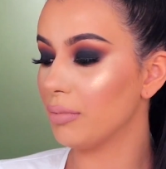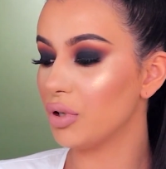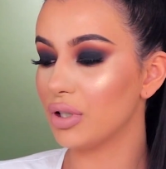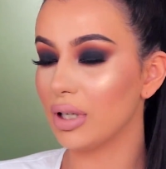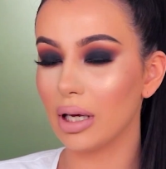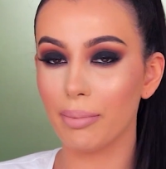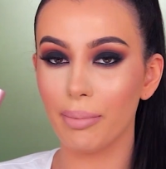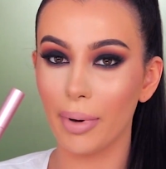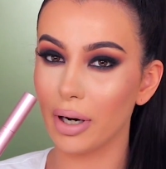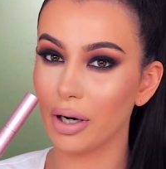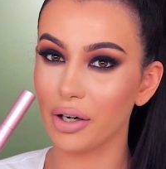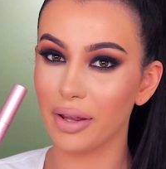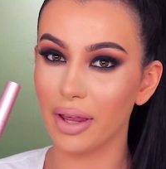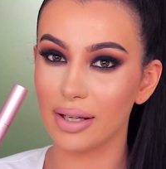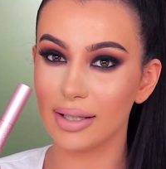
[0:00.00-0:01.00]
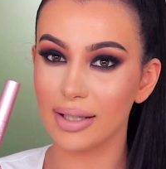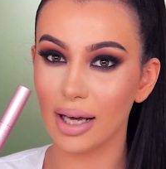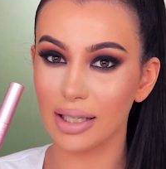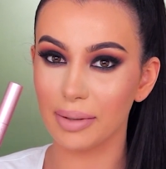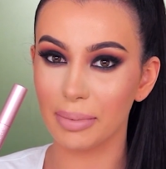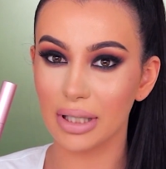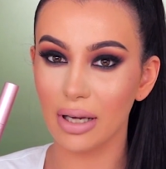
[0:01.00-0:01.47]
using Better Than
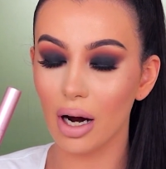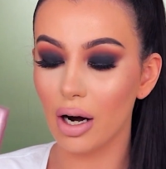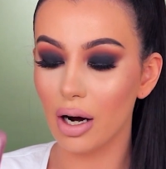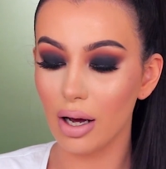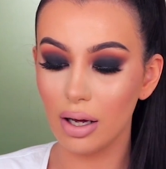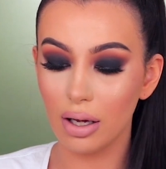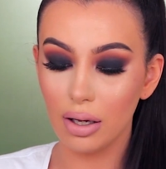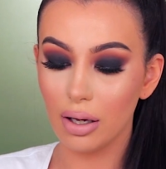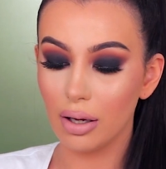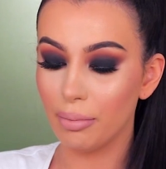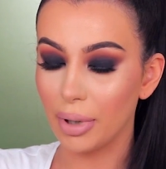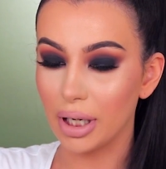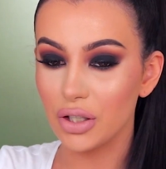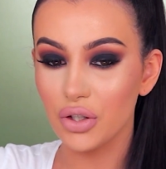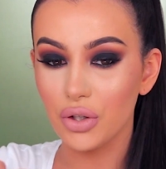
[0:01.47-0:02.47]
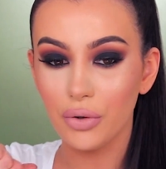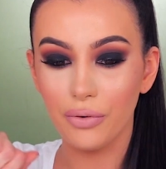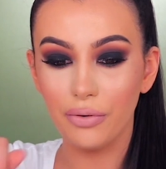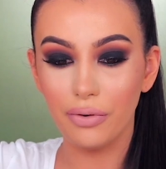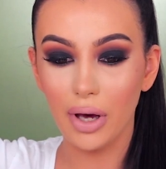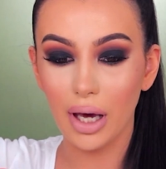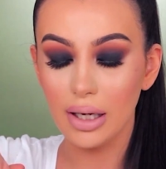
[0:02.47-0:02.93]
Sex mascara by Too
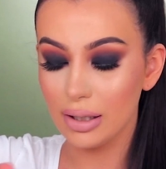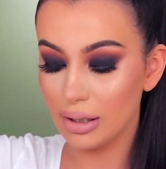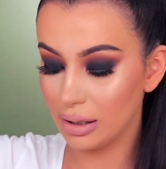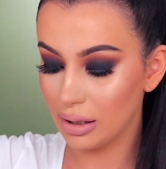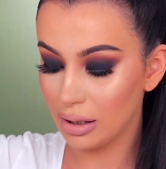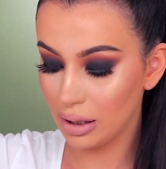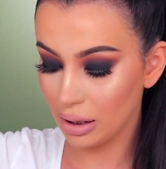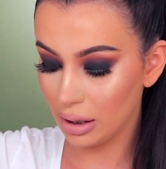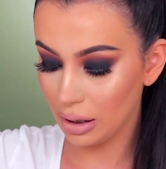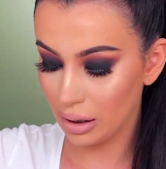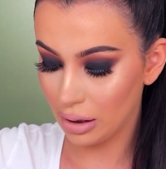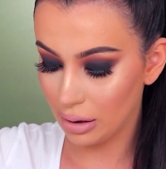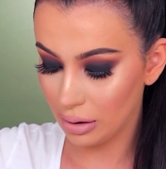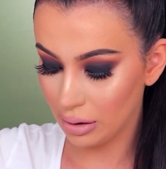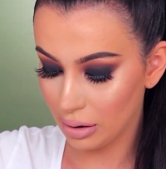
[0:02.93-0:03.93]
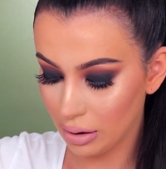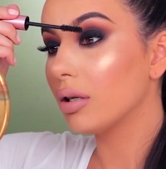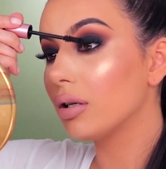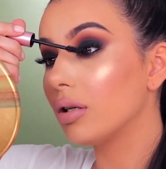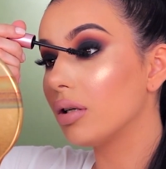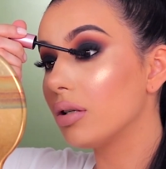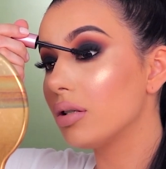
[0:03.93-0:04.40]
Faced, and
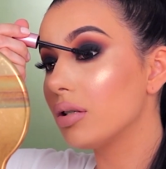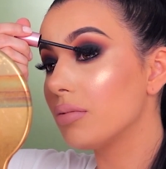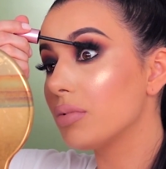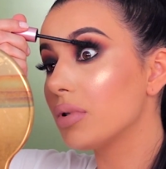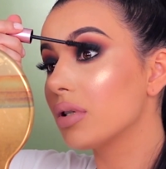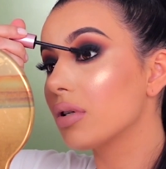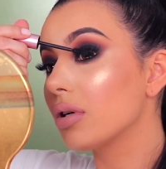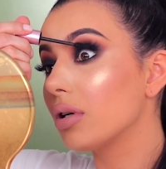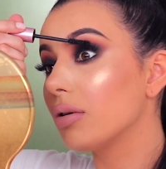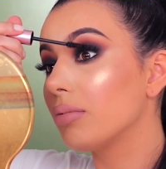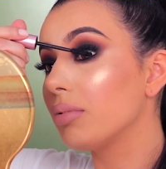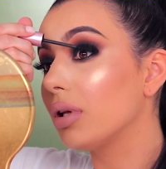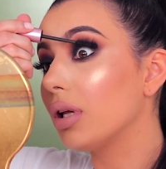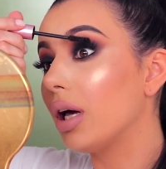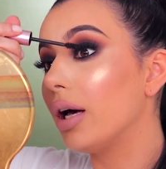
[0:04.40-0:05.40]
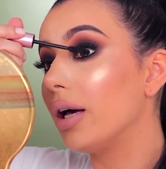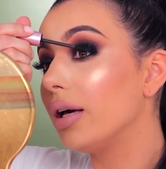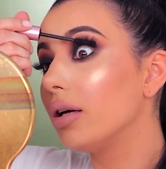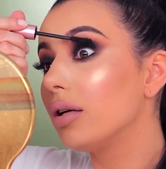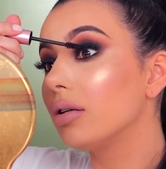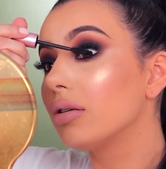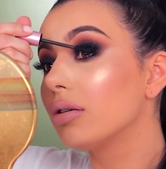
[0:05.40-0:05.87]
I'm just gonna apply it